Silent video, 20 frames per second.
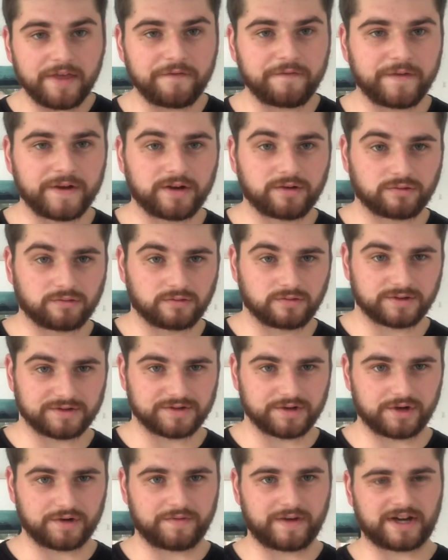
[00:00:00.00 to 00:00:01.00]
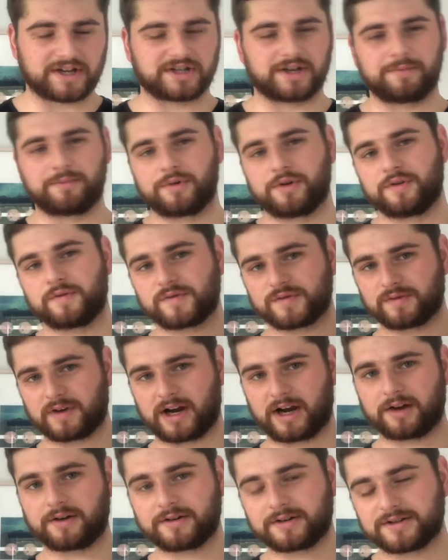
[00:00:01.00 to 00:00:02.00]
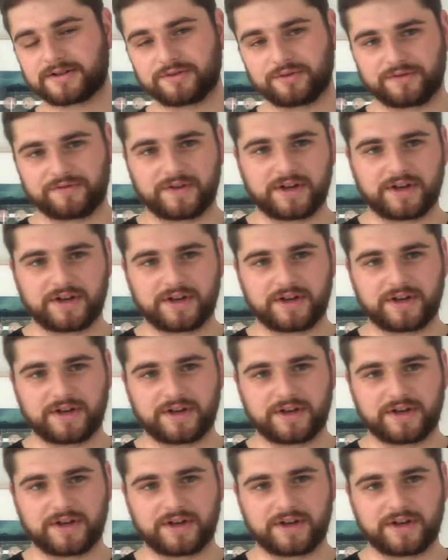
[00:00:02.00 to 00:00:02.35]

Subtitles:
the Federal Reserve actually moves around sort